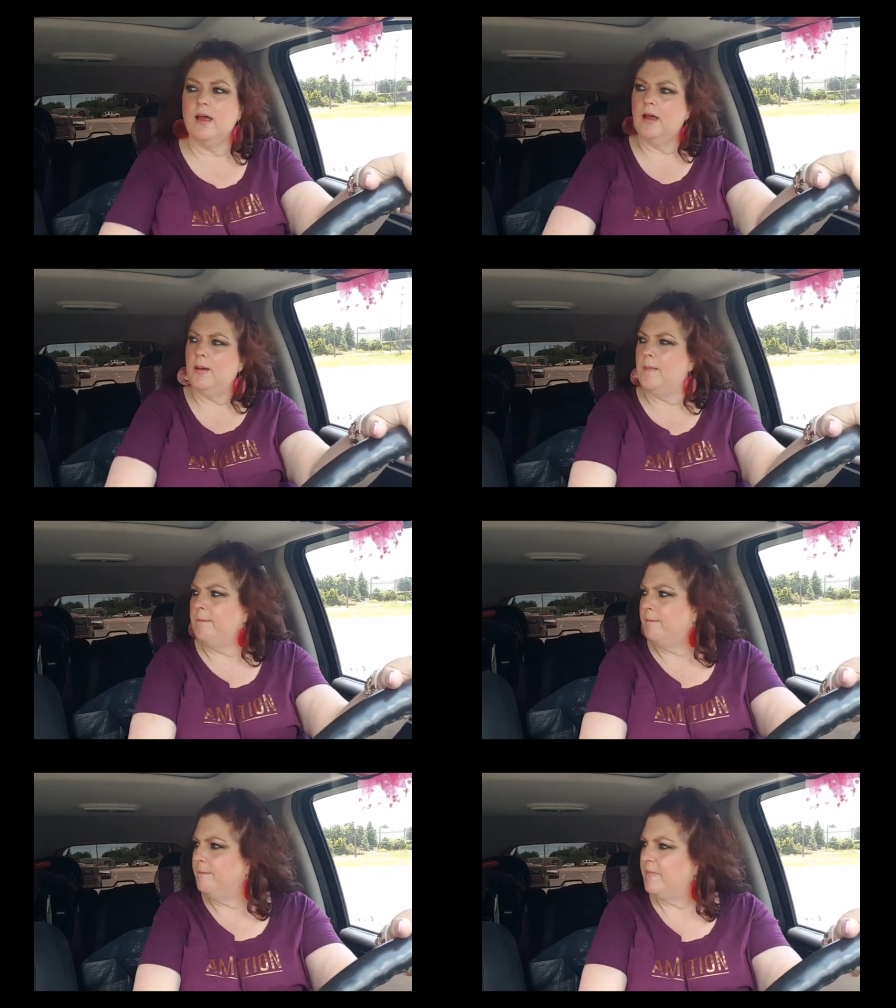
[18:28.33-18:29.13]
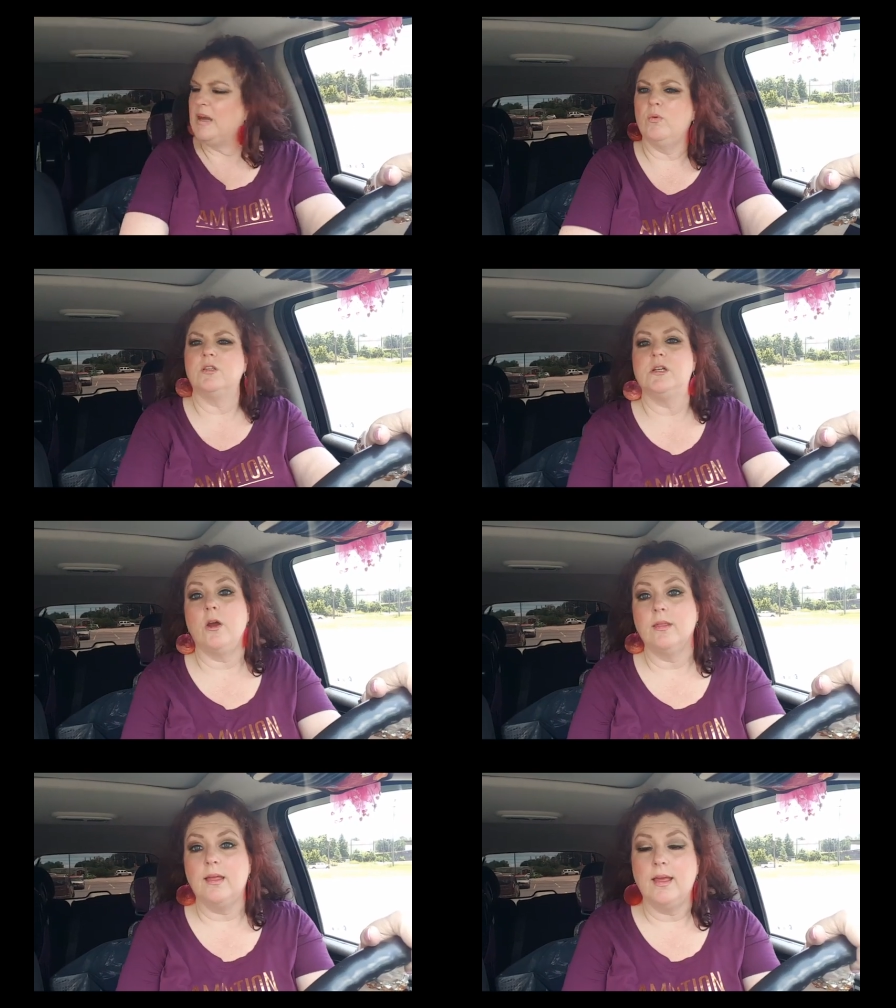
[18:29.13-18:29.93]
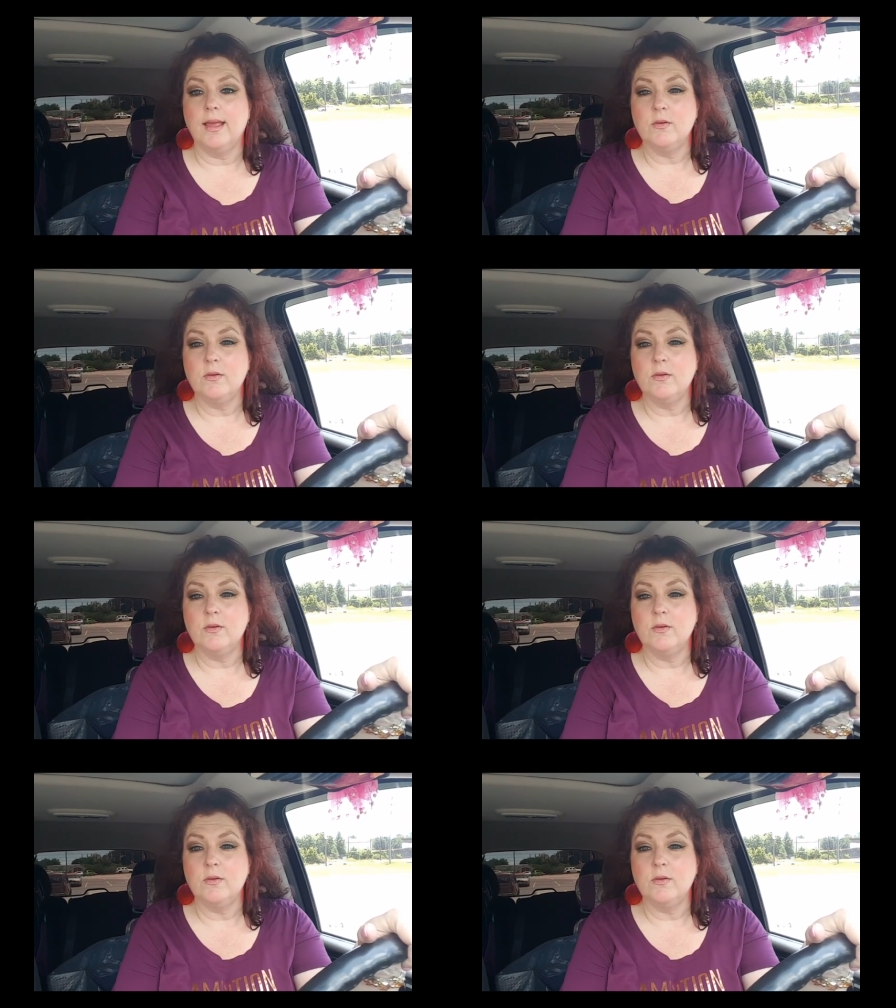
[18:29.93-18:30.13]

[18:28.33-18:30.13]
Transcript: um, in a wheelchair, I think.